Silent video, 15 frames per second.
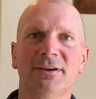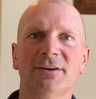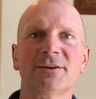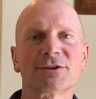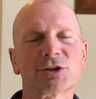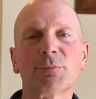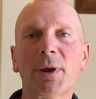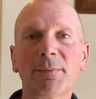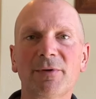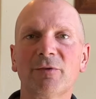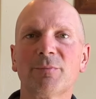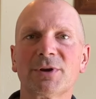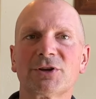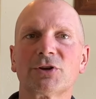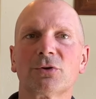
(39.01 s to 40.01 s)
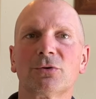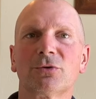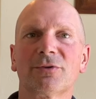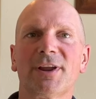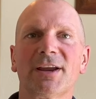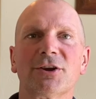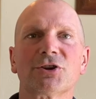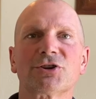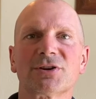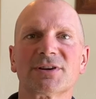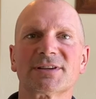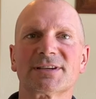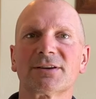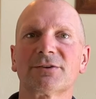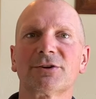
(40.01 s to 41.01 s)
So maybe you've been told that you shouldn't
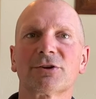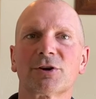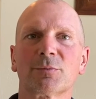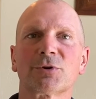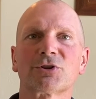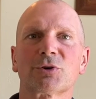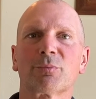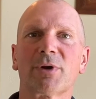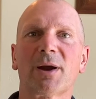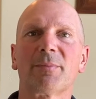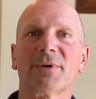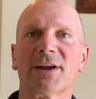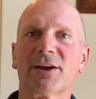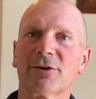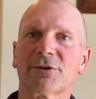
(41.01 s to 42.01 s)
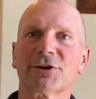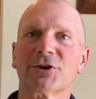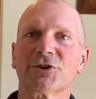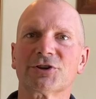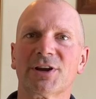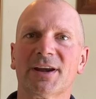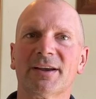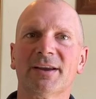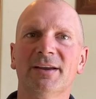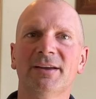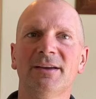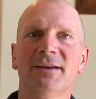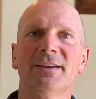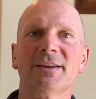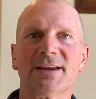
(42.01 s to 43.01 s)
sell your commercial property here in Eugene,
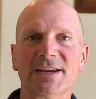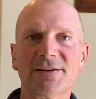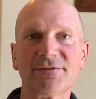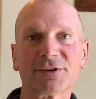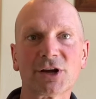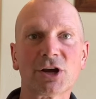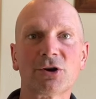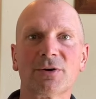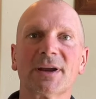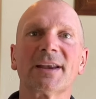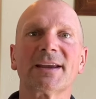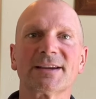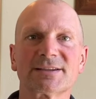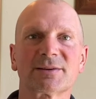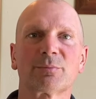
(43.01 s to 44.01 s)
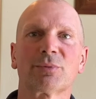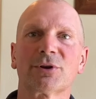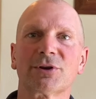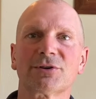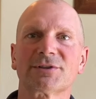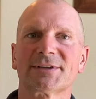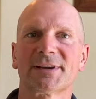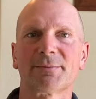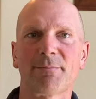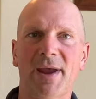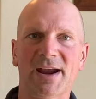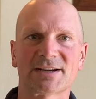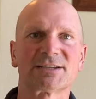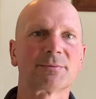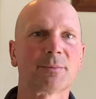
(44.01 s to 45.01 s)
even though it isn't producing
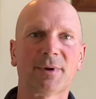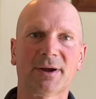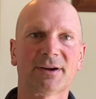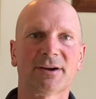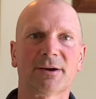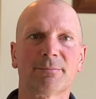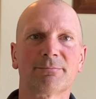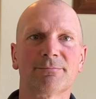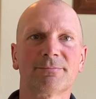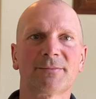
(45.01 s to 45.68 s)
maximum income,